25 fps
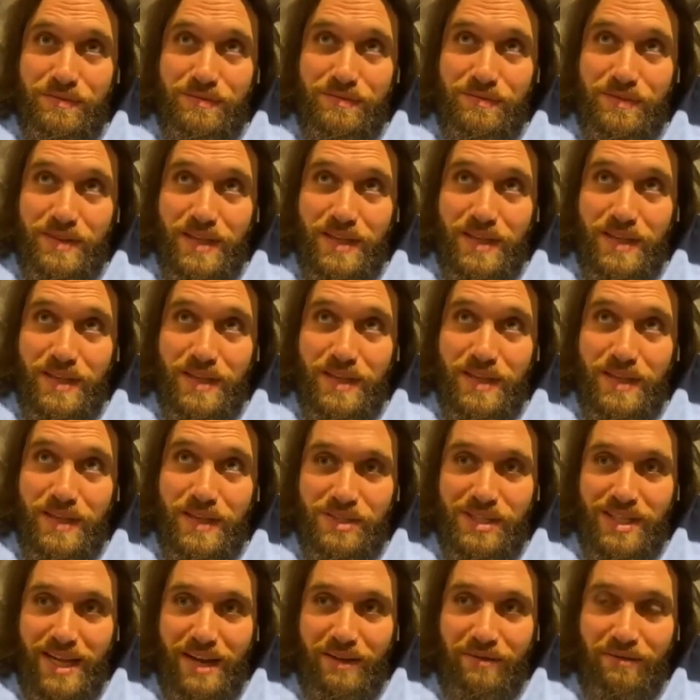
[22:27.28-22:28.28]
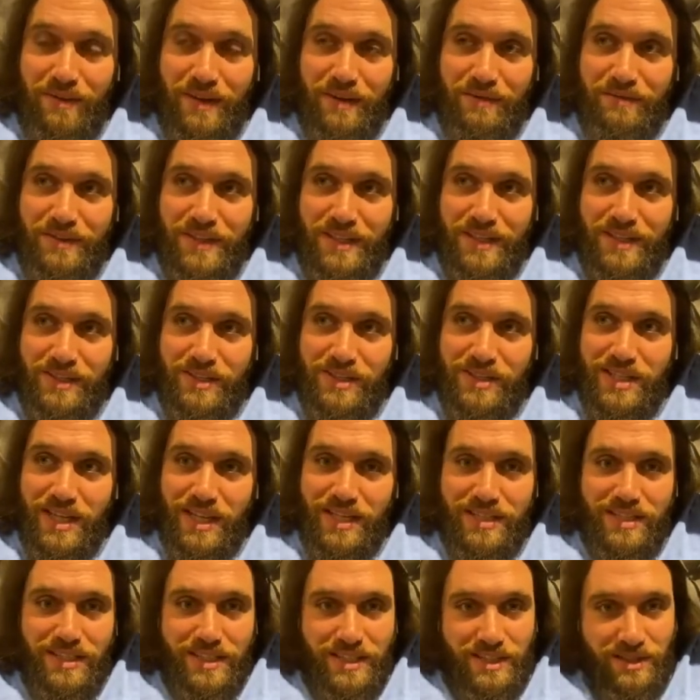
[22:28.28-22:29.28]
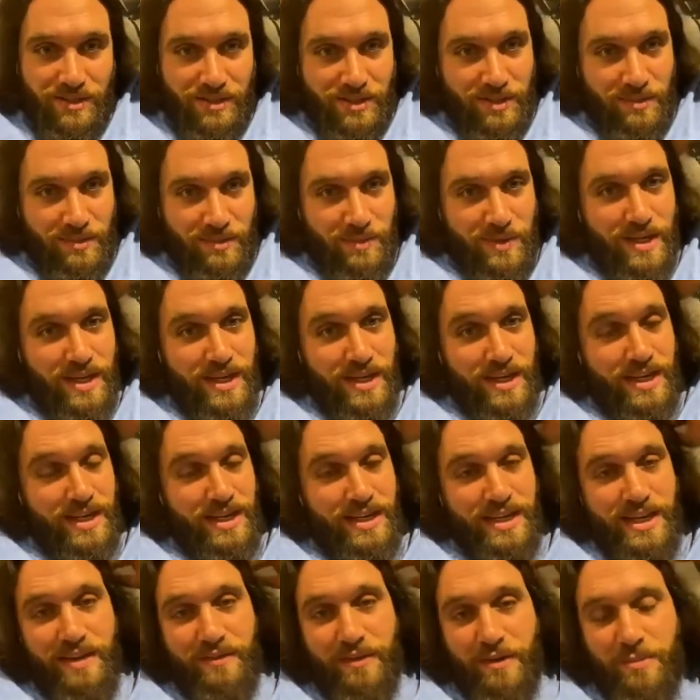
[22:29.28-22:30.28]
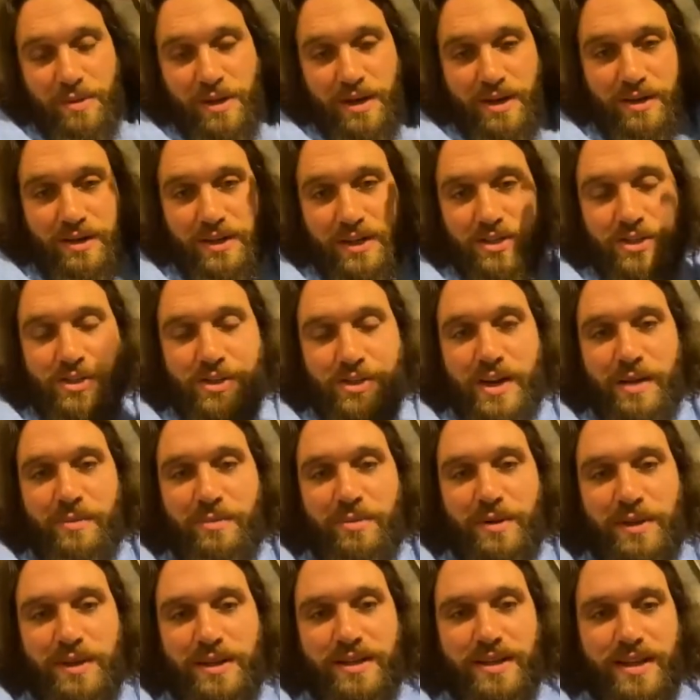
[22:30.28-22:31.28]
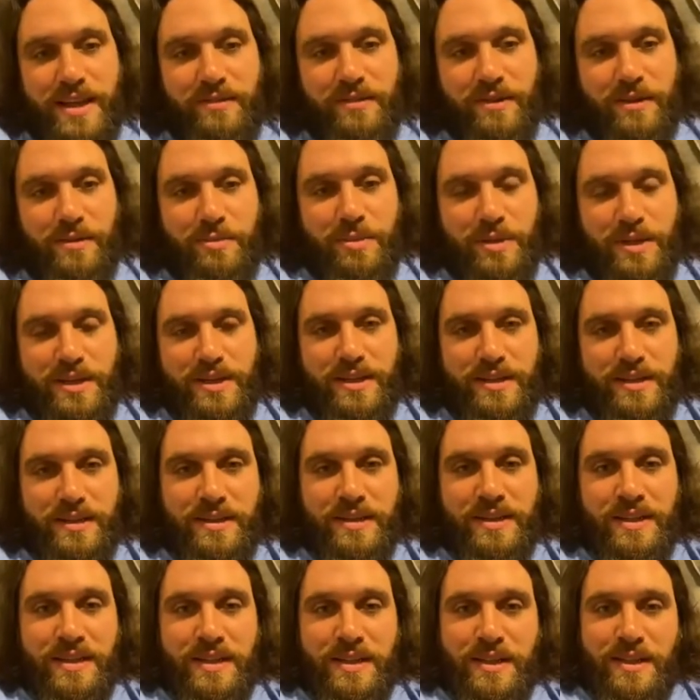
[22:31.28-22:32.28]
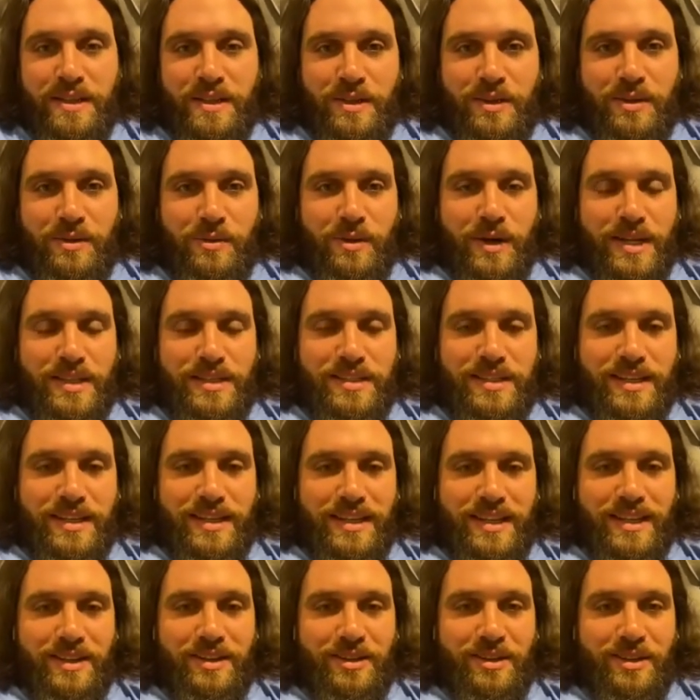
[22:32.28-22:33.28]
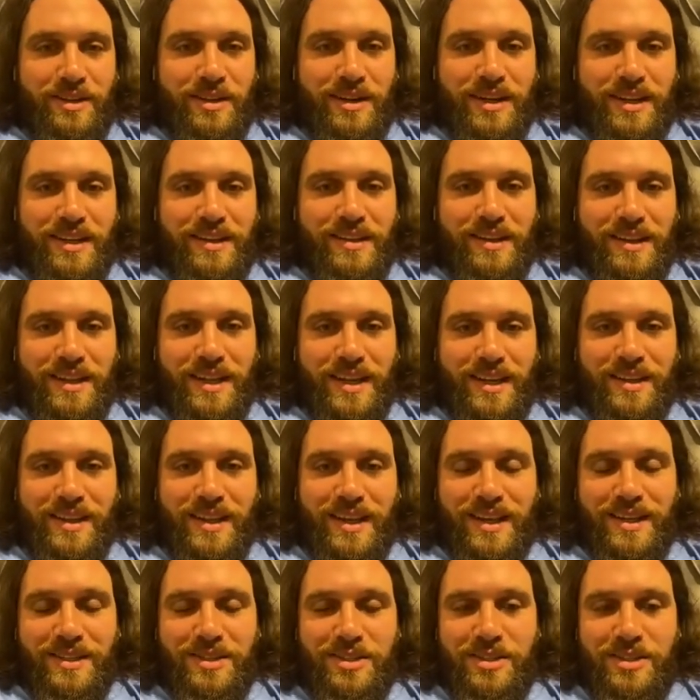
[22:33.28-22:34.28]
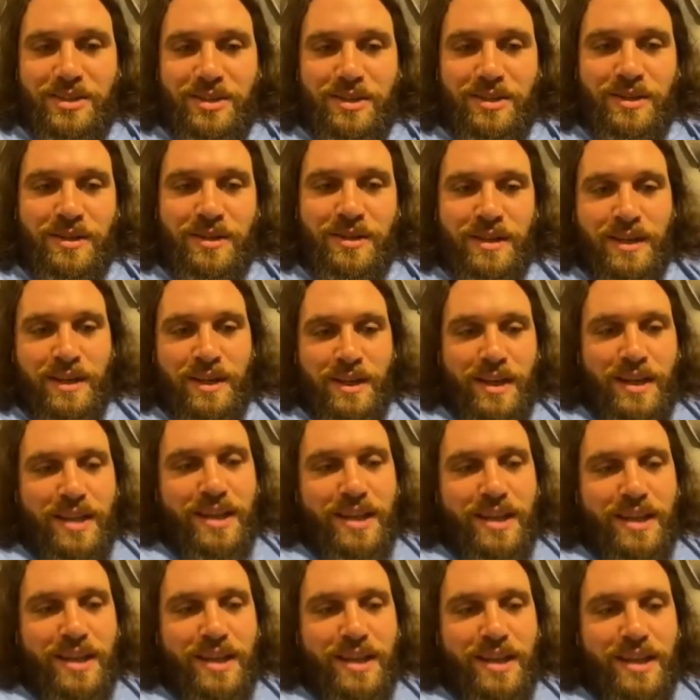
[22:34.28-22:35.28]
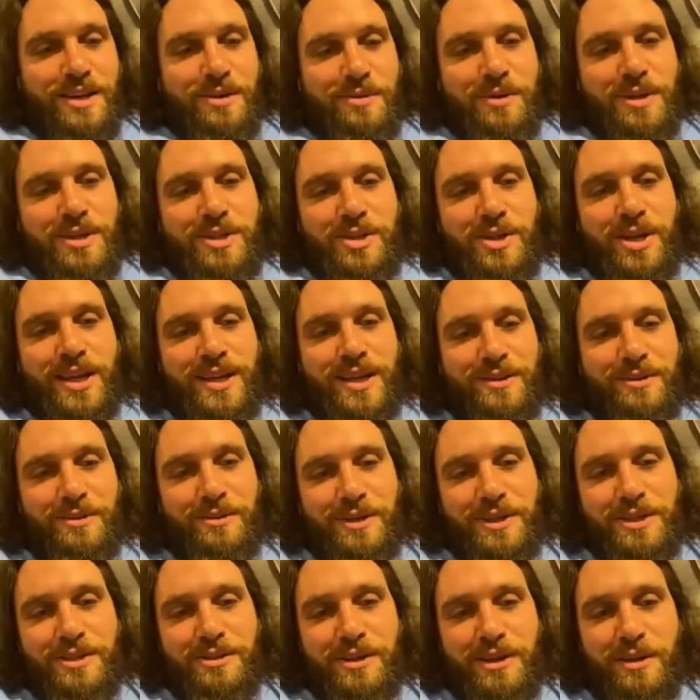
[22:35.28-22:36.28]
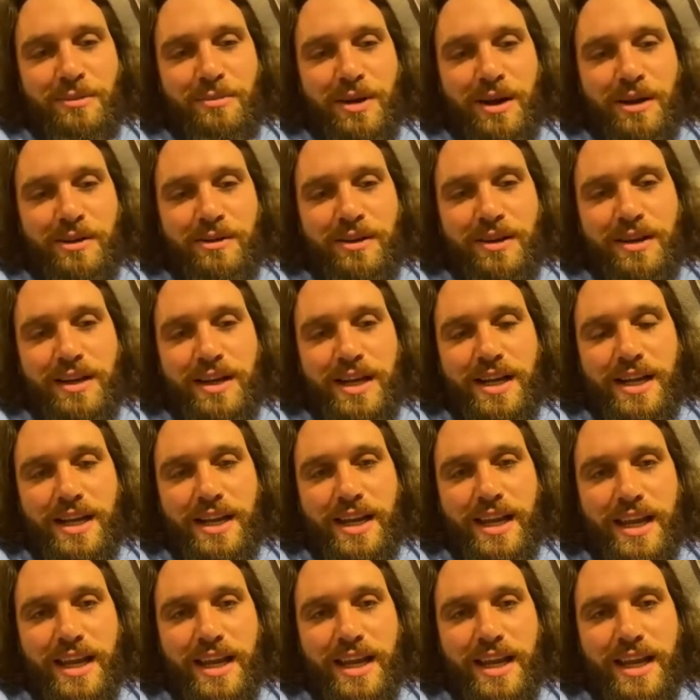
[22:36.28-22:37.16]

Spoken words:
I think he was like 15 or 16 or something, and he'd never been on a trip. He'd never been wasted or anything like that. So we took him out, and